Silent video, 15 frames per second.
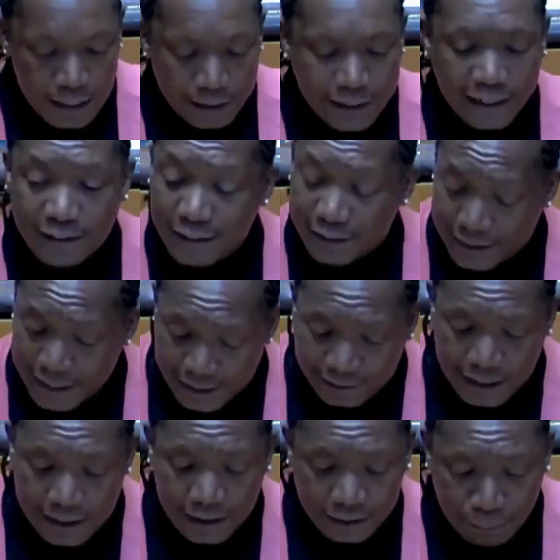the
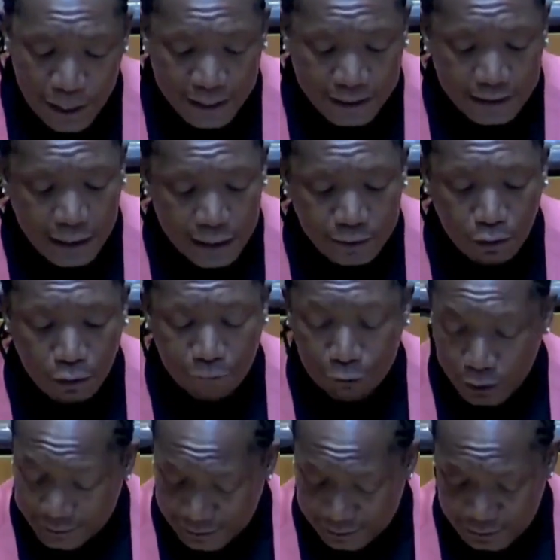existence and expiry dates of
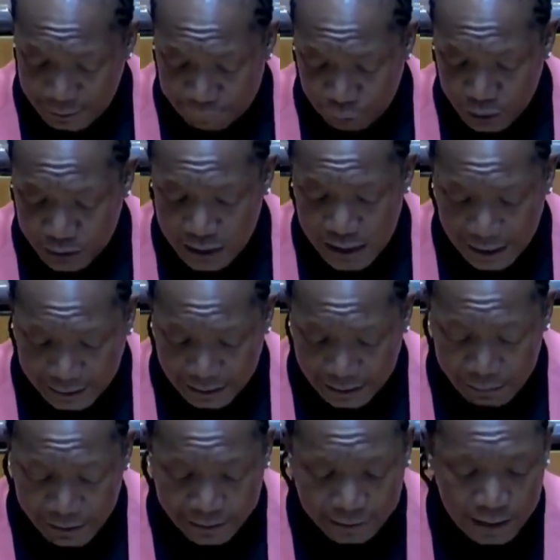all Section 14
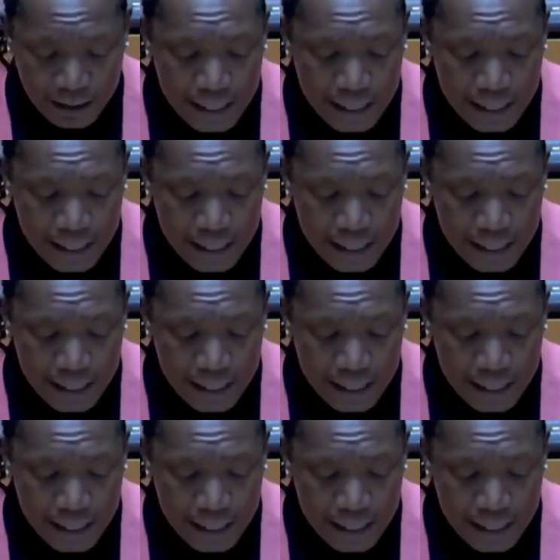agreements,